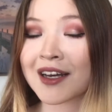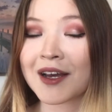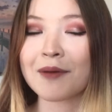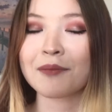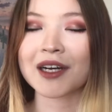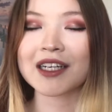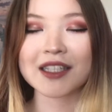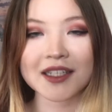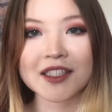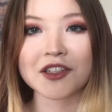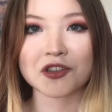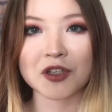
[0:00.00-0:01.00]
but it does
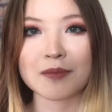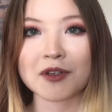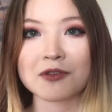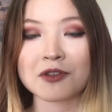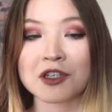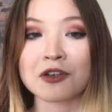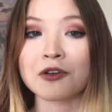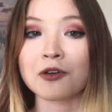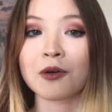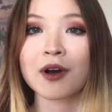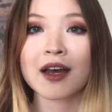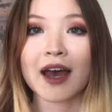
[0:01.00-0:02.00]
contribute to
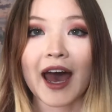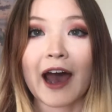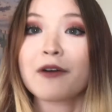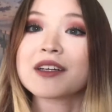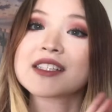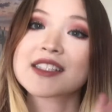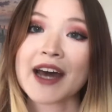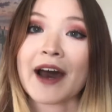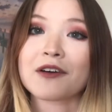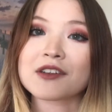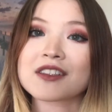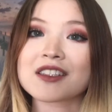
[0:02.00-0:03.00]
how it
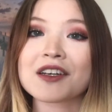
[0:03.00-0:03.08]
sounds.